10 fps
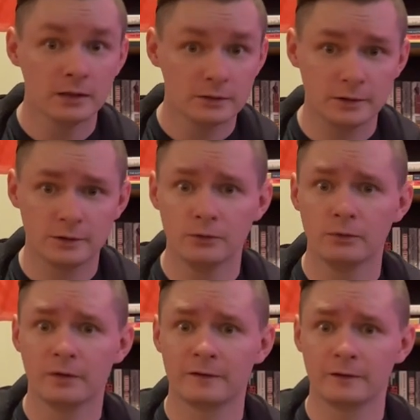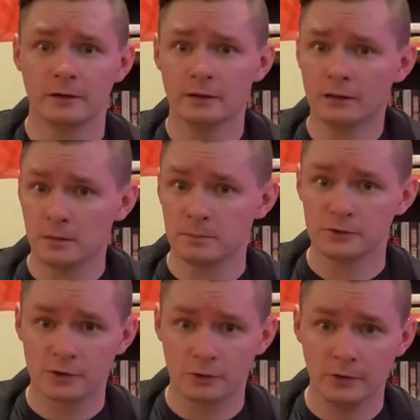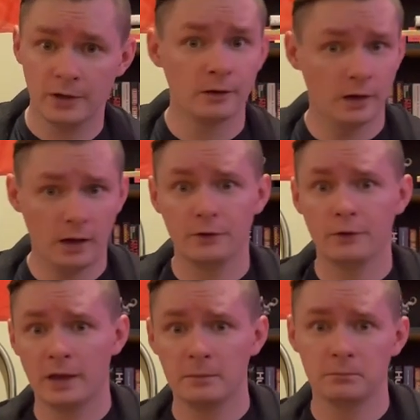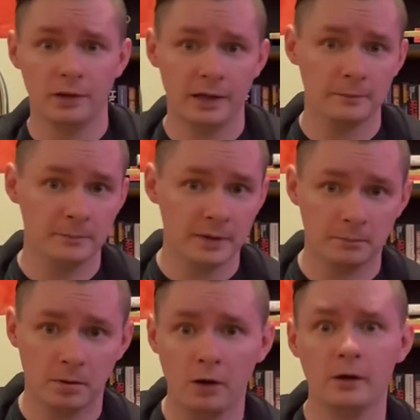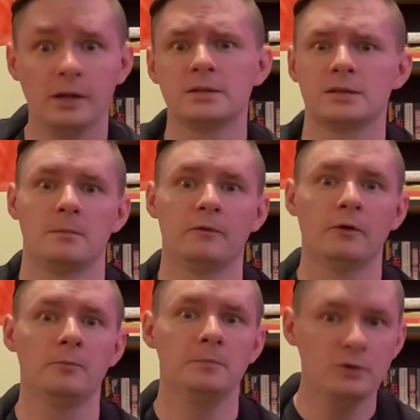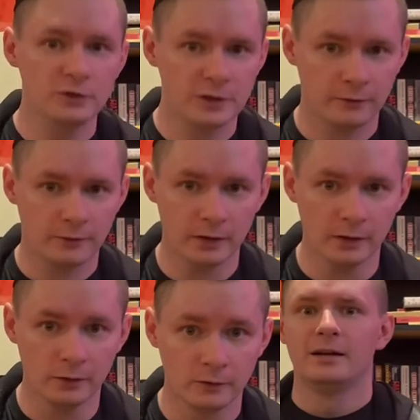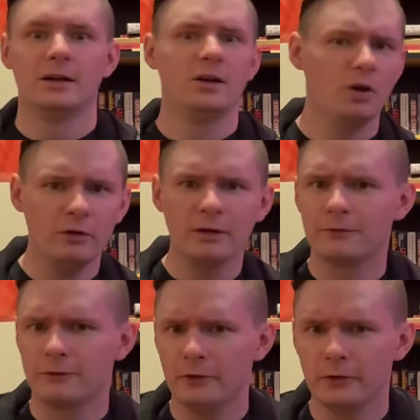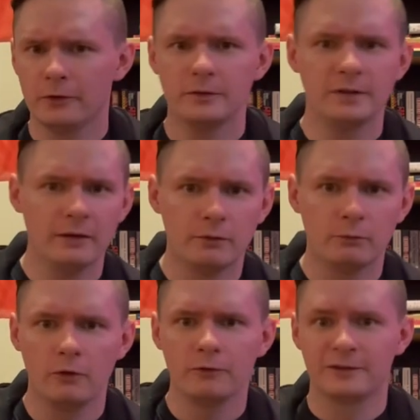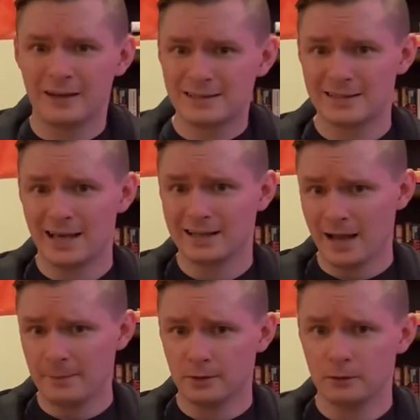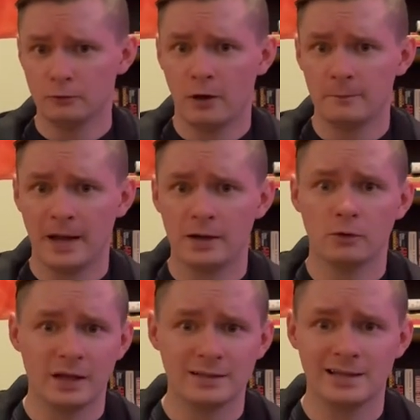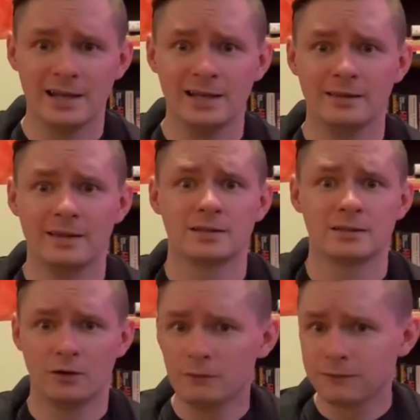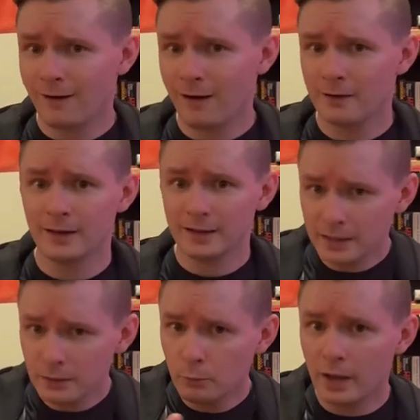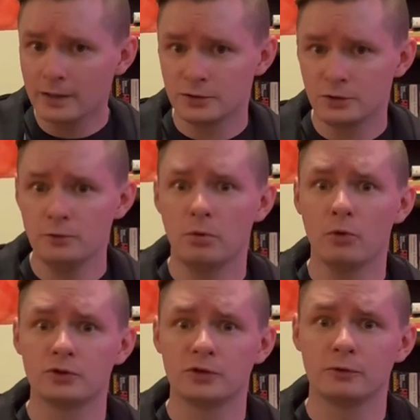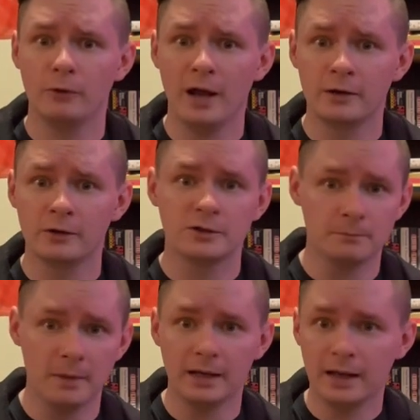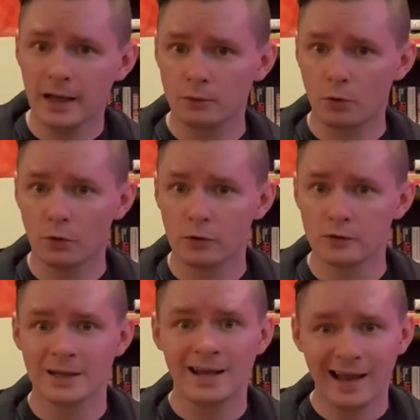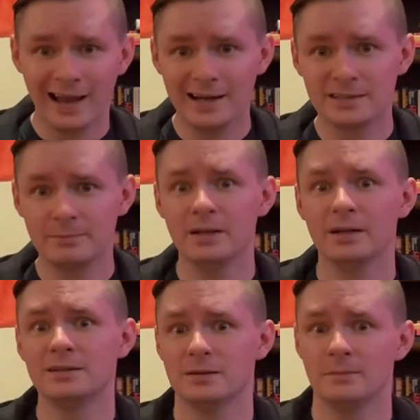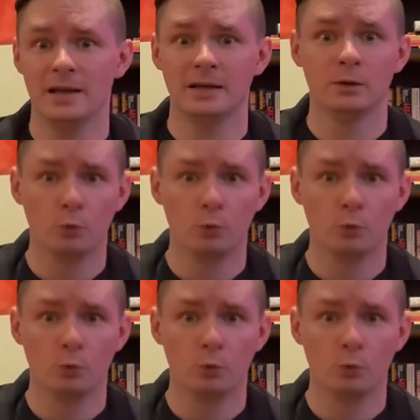to do with Cyndi Lauper's career, other than play a bit part in some of her music videos. Going further, David Wolff says that Captain Lou Albano has taken this so far that he went to Portrait Records' main headquarters and has begun demanding